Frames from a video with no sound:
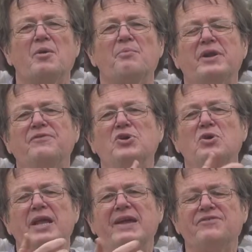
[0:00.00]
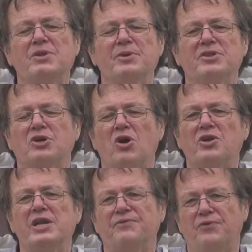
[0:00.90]
But if you leave them in the
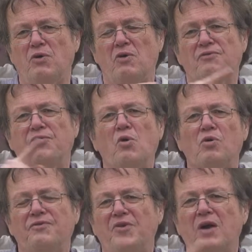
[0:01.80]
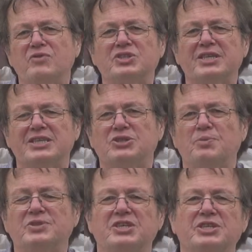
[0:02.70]
colony for 4 or 5 or 6
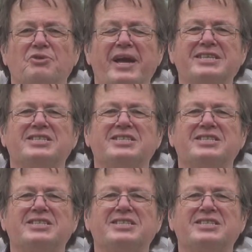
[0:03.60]
supersedure